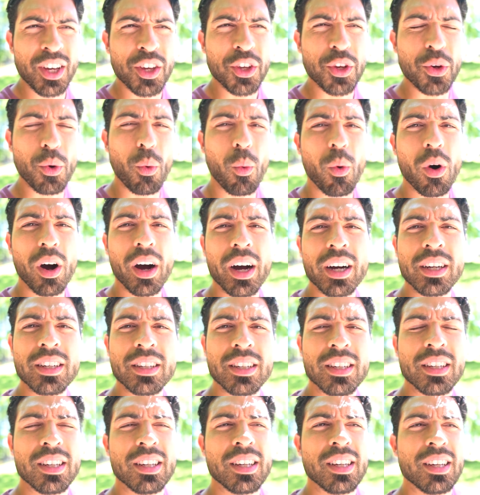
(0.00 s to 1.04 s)
You want
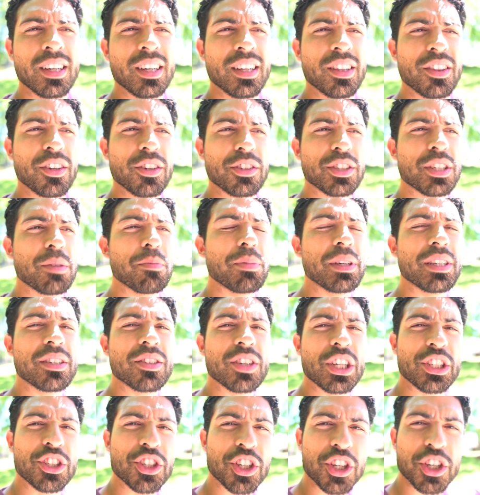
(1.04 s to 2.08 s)
there to be
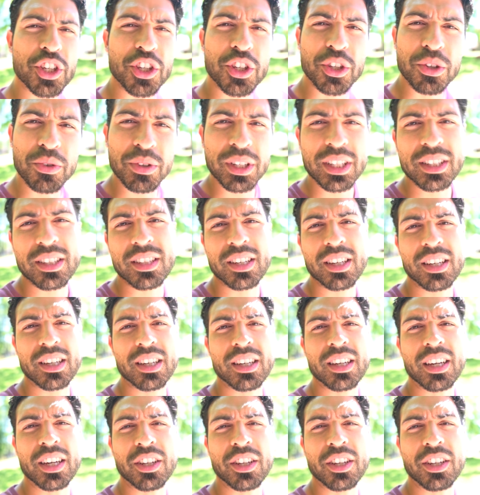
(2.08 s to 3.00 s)
such a unity